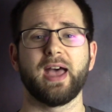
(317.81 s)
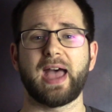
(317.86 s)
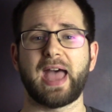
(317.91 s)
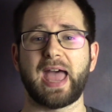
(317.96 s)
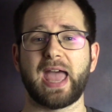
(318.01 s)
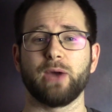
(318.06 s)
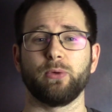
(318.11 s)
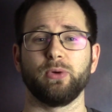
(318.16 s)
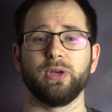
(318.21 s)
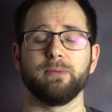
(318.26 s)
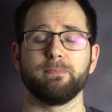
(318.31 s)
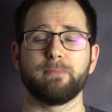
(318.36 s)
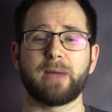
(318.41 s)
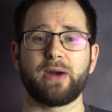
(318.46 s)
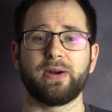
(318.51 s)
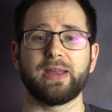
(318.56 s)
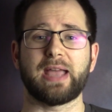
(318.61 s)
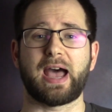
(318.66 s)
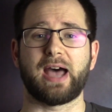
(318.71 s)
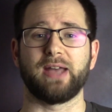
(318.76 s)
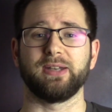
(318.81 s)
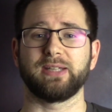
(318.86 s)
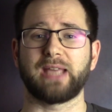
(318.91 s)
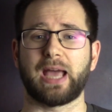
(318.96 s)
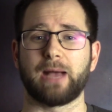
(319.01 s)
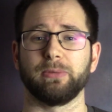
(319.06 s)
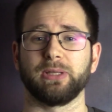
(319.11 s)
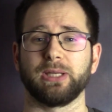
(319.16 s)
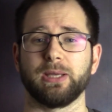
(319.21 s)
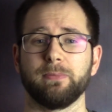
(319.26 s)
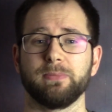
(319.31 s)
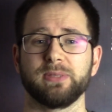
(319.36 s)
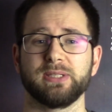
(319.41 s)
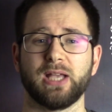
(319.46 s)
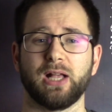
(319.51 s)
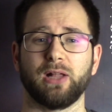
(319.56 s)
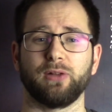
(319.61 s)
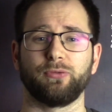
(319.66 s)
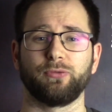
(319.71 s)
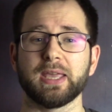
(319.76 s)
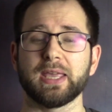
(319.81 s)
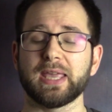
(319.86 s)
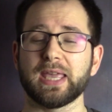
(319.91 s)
Eowyn, Merry and Gambling himself.